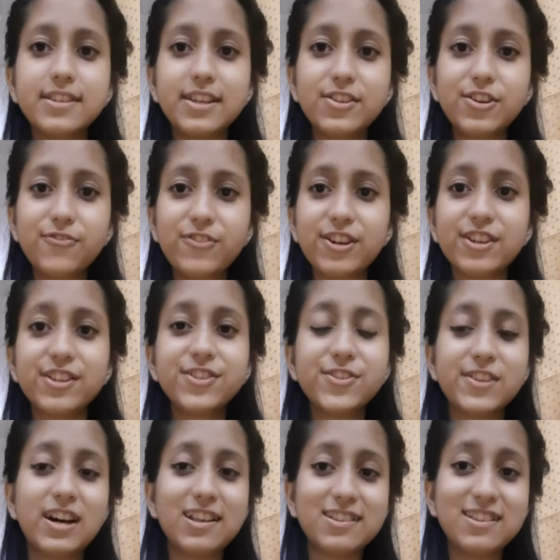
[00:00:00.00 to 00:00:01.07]
16 of August
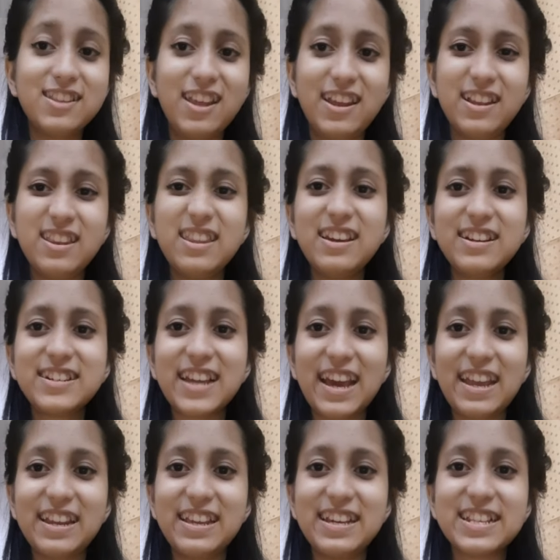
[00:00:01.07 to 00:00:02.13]
2009, dear
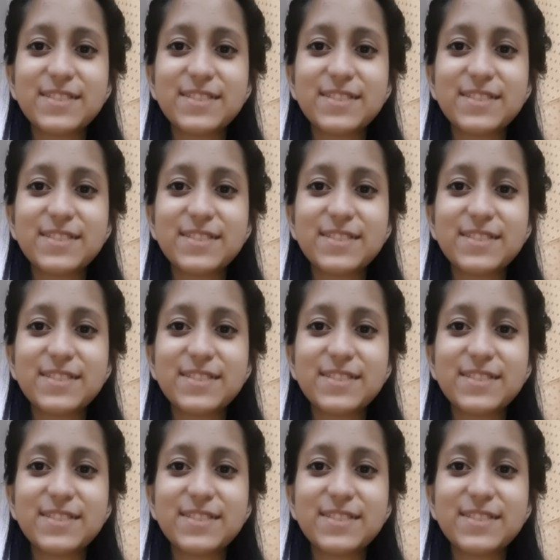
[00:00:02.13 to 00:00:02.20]
diary,